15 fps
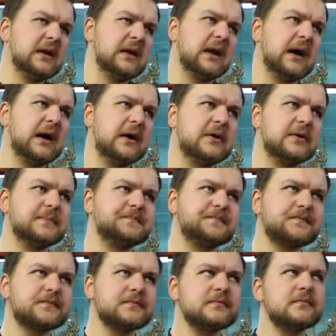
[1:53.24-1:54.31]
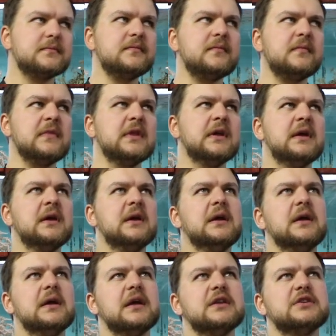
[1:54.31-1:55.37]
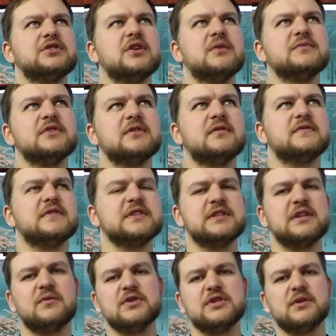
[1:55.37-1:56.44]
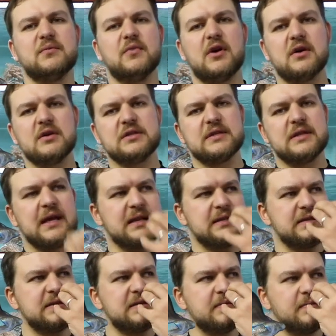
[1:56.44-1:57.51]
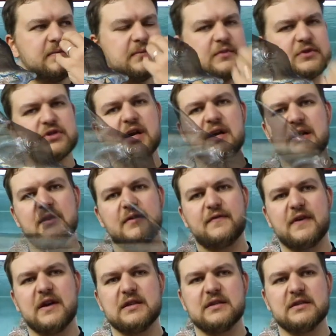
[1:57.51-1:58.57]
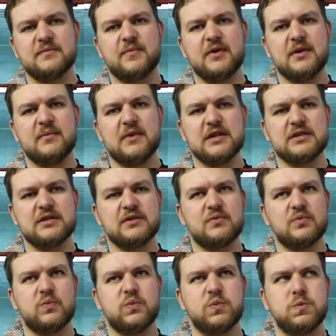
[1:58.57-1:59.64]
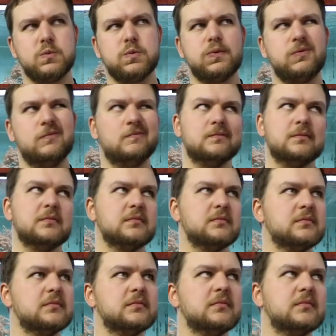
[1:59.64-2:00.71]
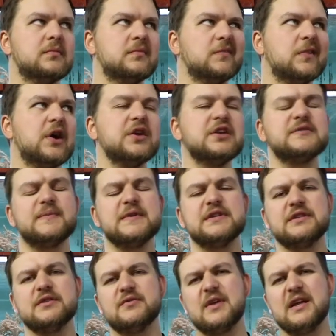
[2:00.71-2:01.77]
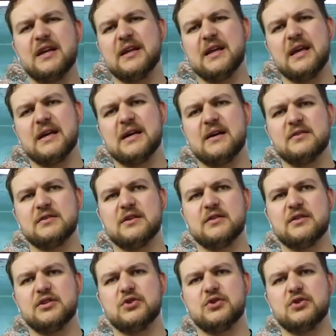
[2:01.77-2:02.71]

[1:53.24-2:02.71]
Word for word: Now, in terms of distinguishing marks, that trunk in the front is pretty much mm, the only species you're really going to encounter on the